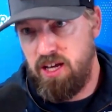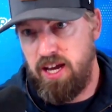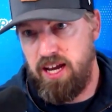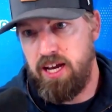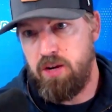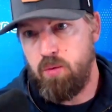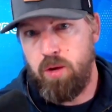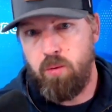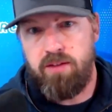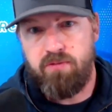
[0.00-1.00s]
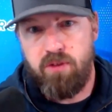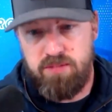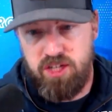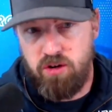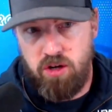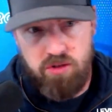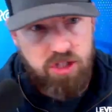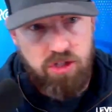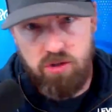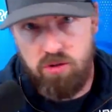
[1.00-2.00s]
And we went from 0
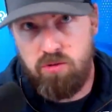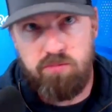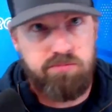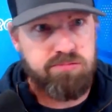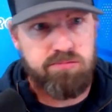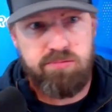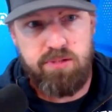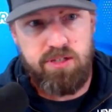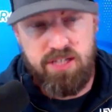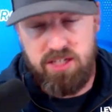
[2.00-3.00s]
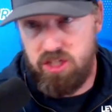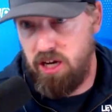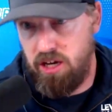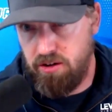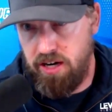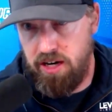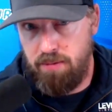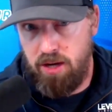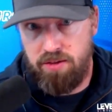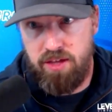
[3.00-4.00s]
to essentially $100,000 a
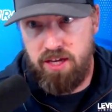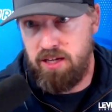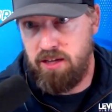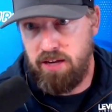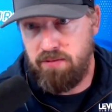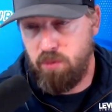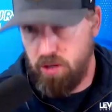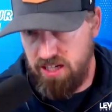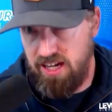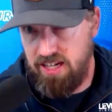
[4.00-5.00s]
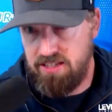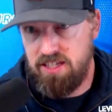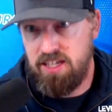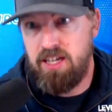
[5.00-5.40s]
month in like 40 days.